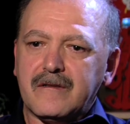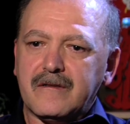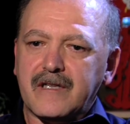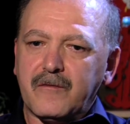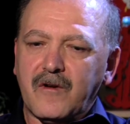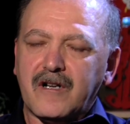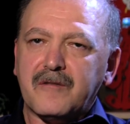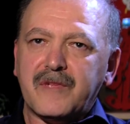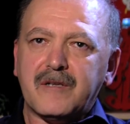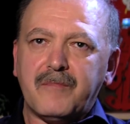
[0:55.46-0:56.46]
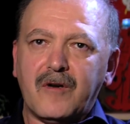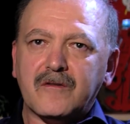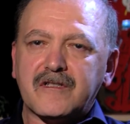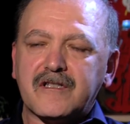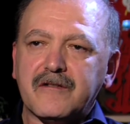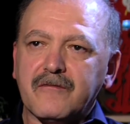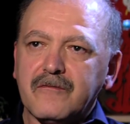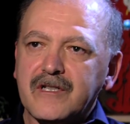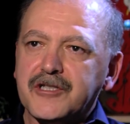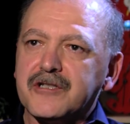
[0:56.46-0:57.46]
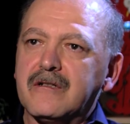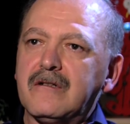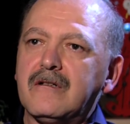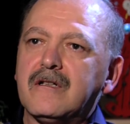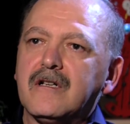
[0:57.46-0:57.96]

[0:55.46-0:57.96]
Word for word: they wanted me to post the original